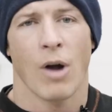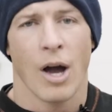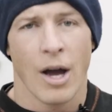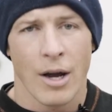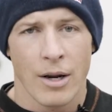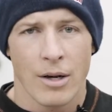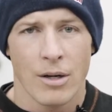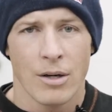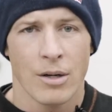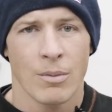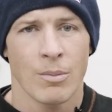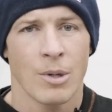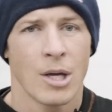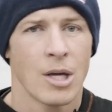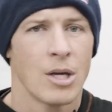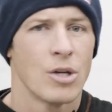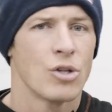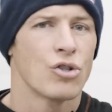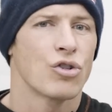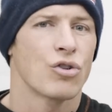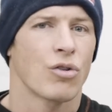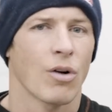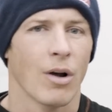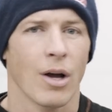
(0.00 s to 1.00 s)
ride them,
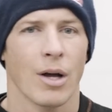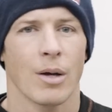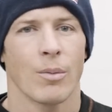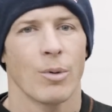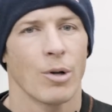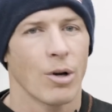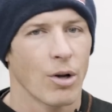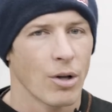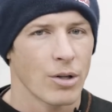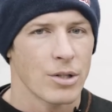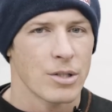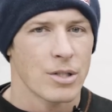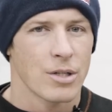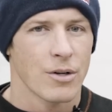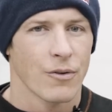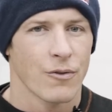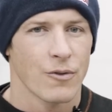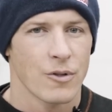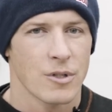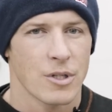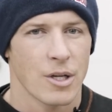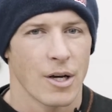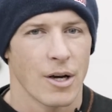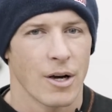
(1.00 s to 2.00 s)
try them in all these
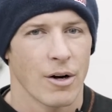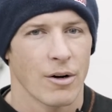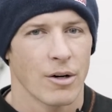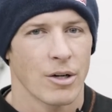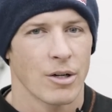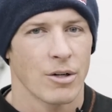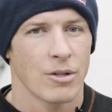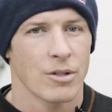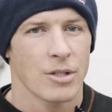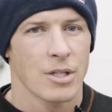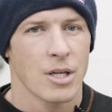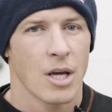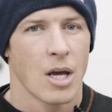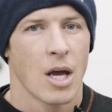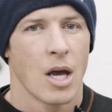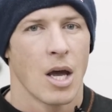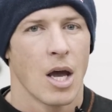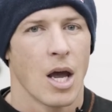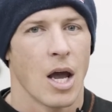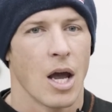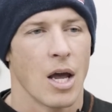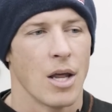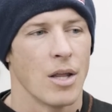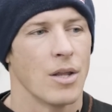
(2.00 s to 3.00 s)
different scenarios,
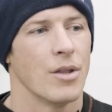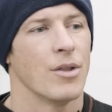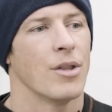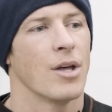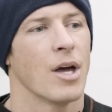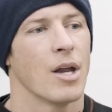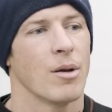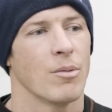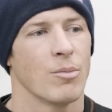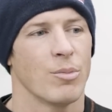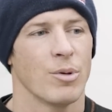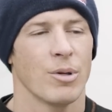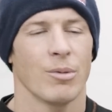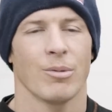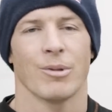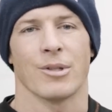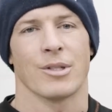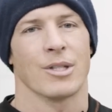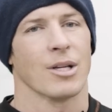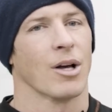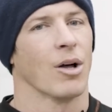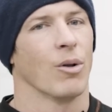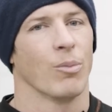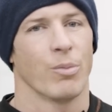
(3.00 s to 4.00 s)
and then be
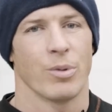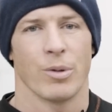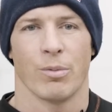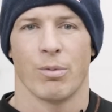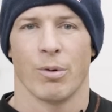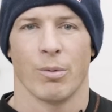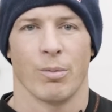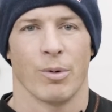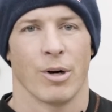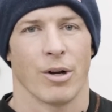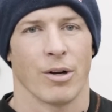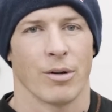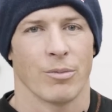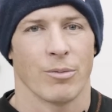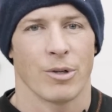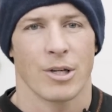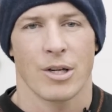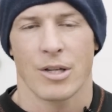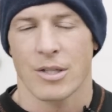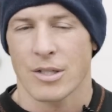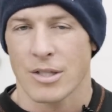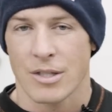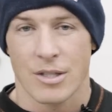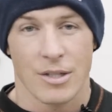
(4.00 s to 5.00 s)
able to tell people about it.
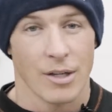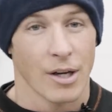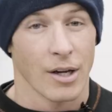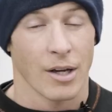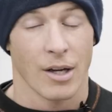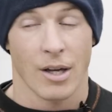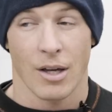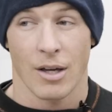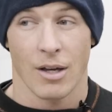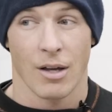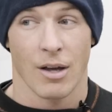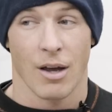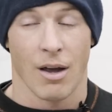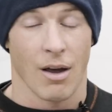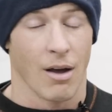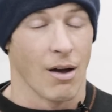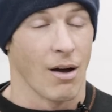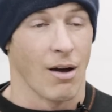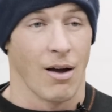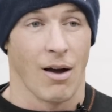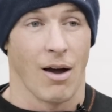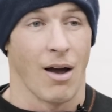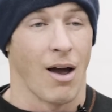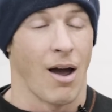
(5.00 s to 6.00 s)
Because it's like,
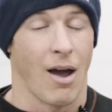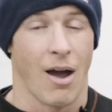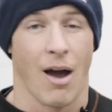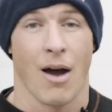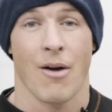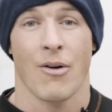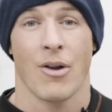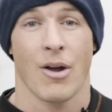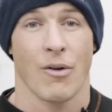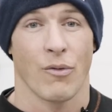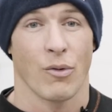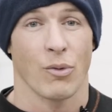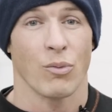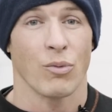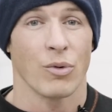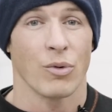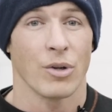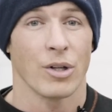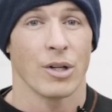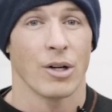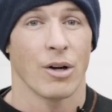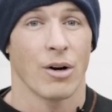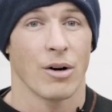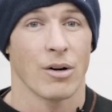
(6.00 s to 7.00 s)
I would have a
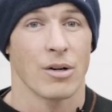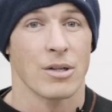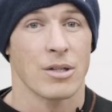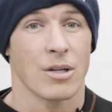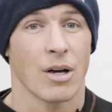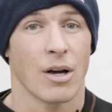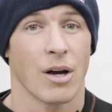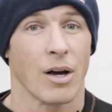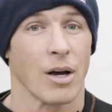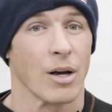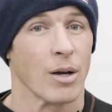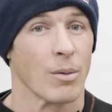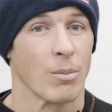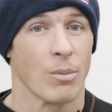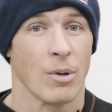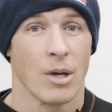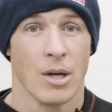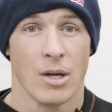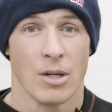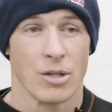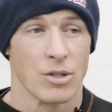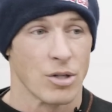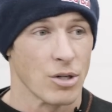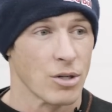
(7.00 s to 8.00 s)
really hard time
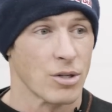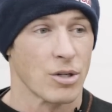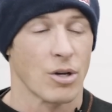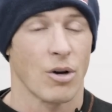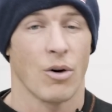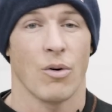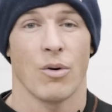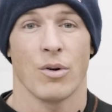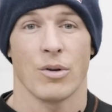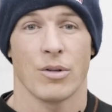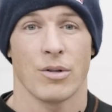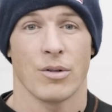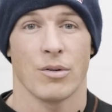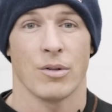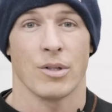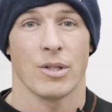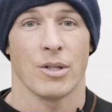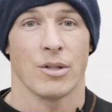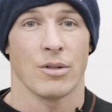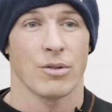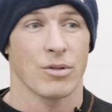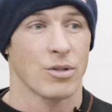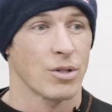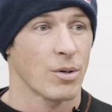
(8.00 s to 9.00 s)
just going to a
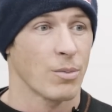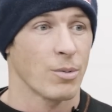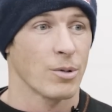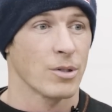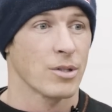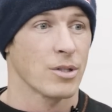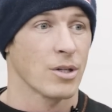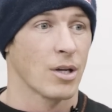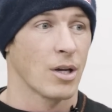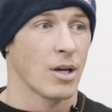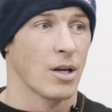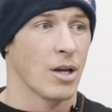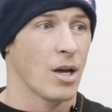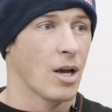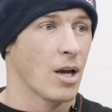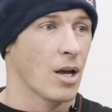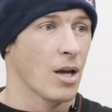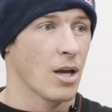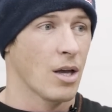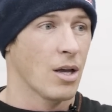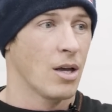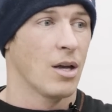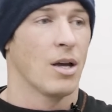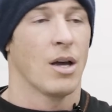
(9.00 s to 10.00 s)
dealership and saying,
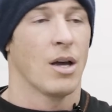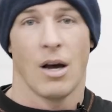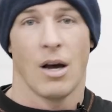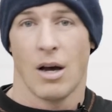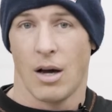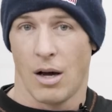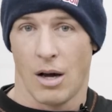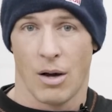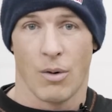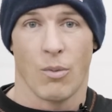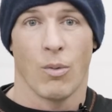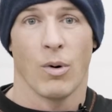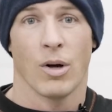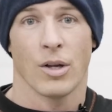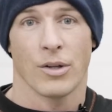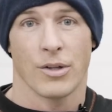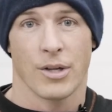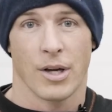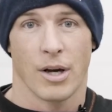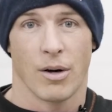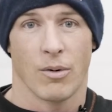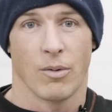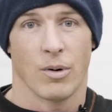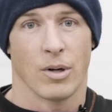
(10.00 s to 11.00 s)
hey, I want
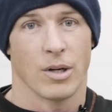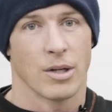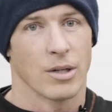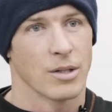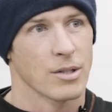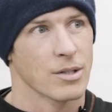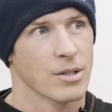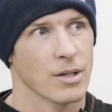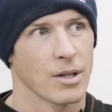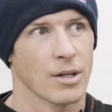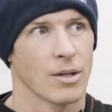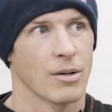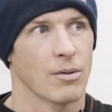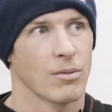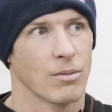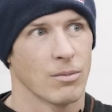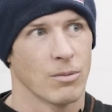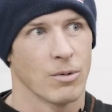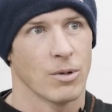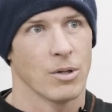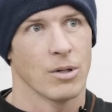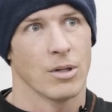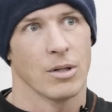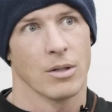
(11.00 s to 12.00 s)
that one. And it's like,
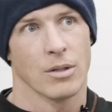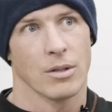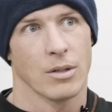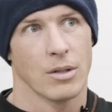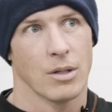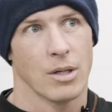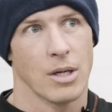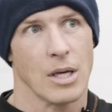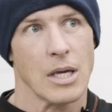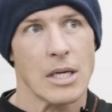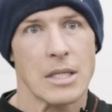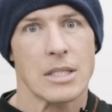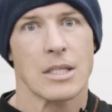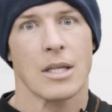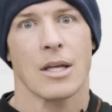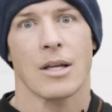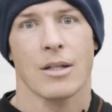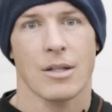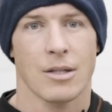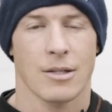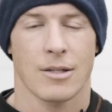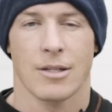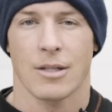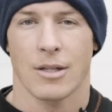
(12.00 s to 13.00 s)
well, is
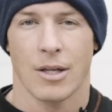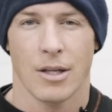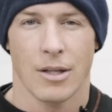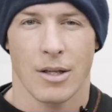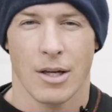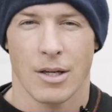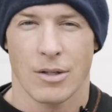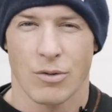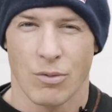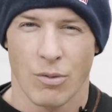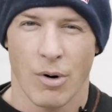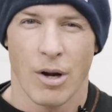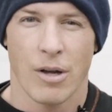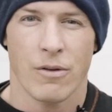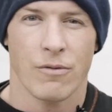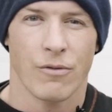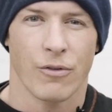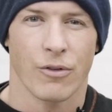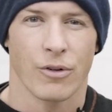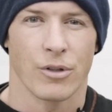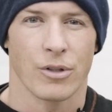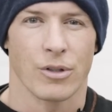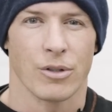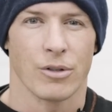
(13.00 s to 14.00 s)
that the sled that's right
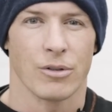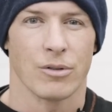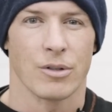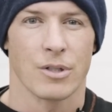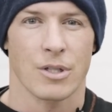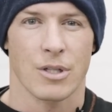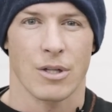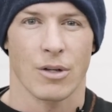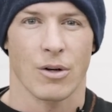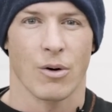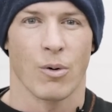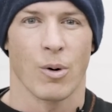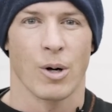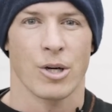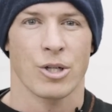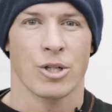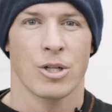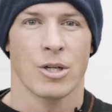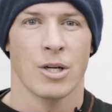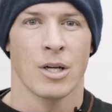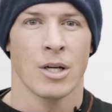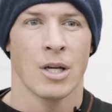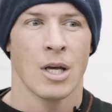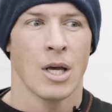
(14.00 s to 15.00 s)
for you is the
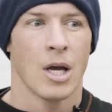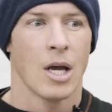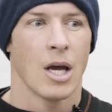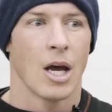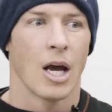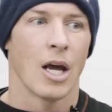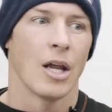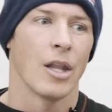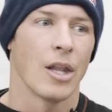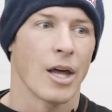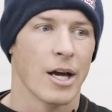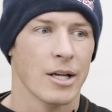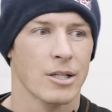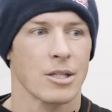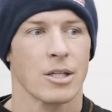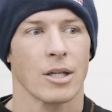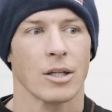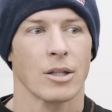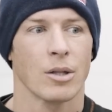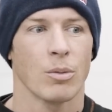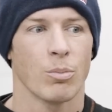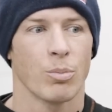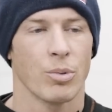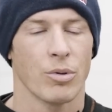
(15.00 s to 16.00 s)
question. And that's
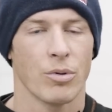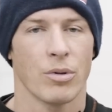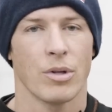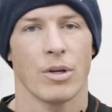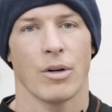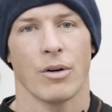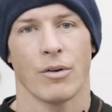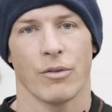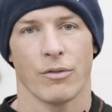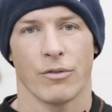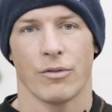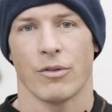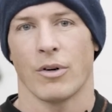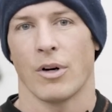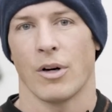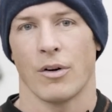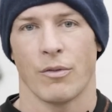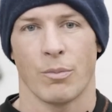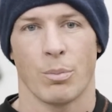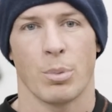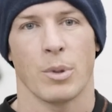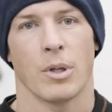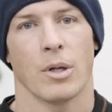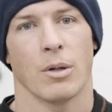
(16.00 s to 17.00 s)
like the beauty of
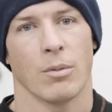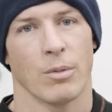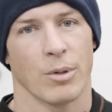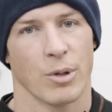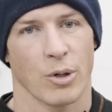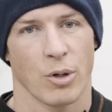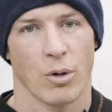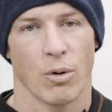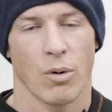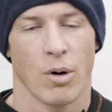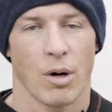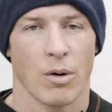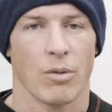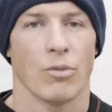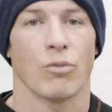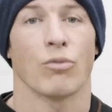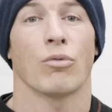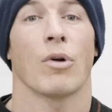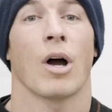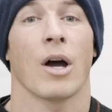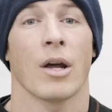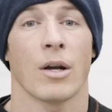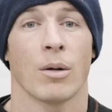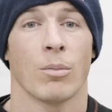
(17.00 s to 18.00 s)
being able to go out and
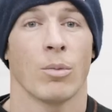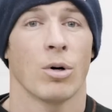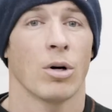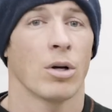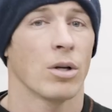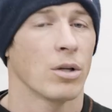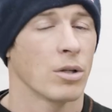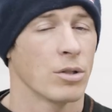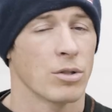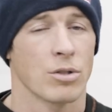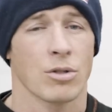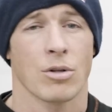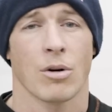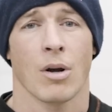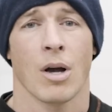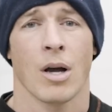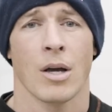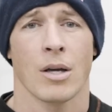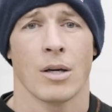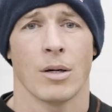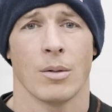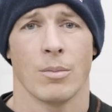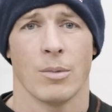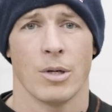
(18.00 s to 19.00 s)
ride them all and
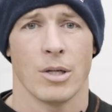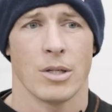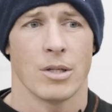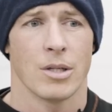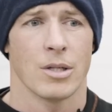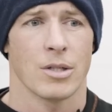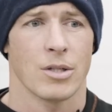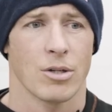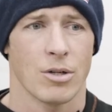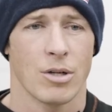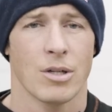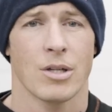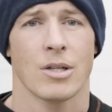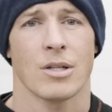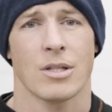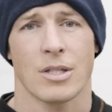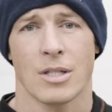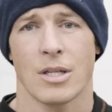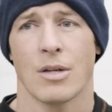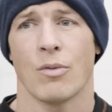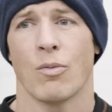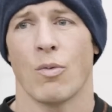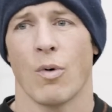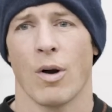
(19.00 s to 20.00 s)
try them, is you get to
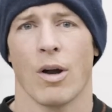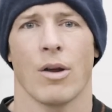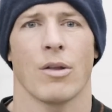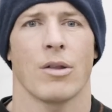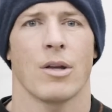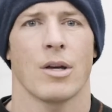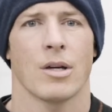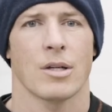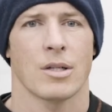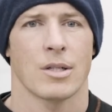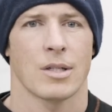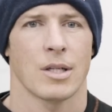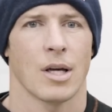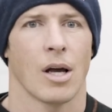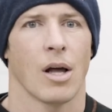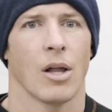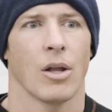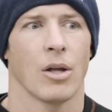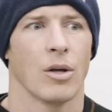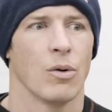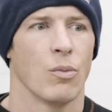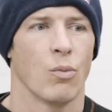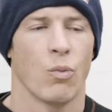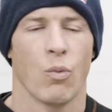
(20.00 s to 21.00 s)
see where they
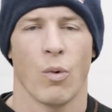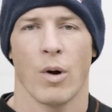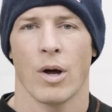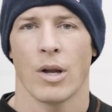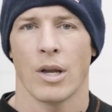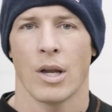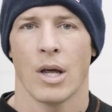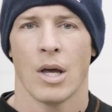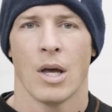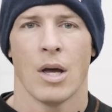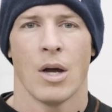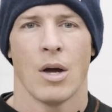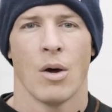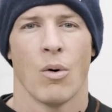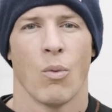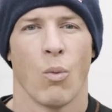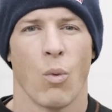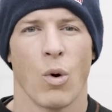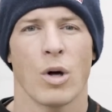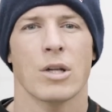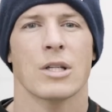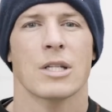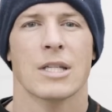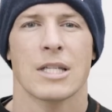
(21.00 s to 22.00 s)
excel and
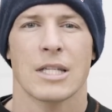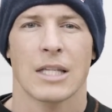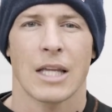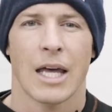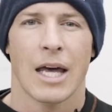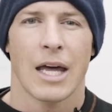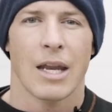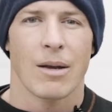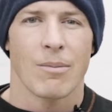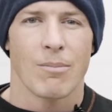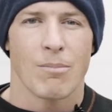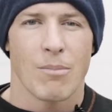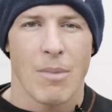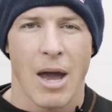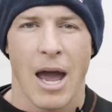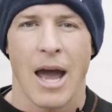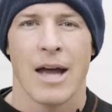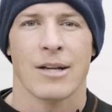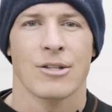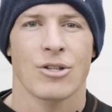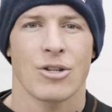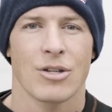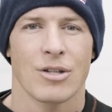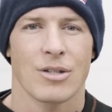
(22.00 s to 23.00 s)
what sled
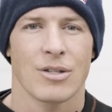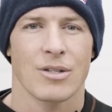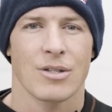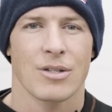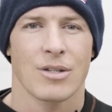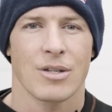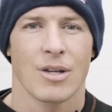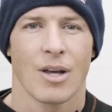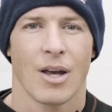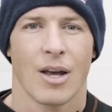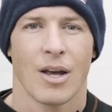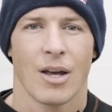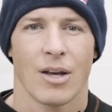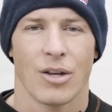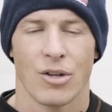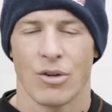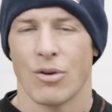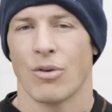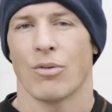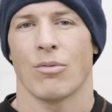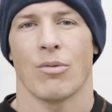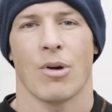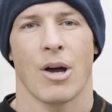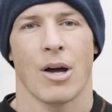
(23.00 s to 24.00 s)
matches
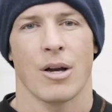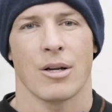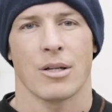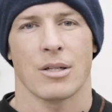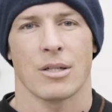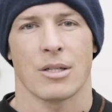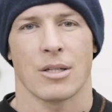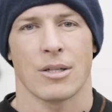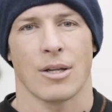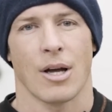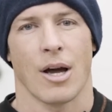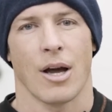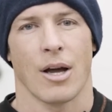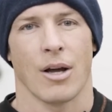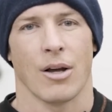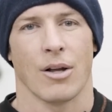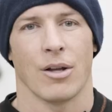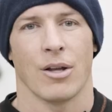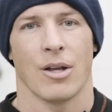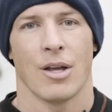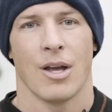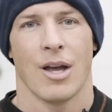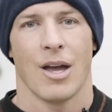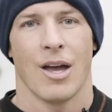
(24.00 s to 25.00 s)
your riding
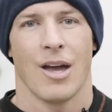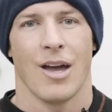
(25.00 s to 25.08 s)
style.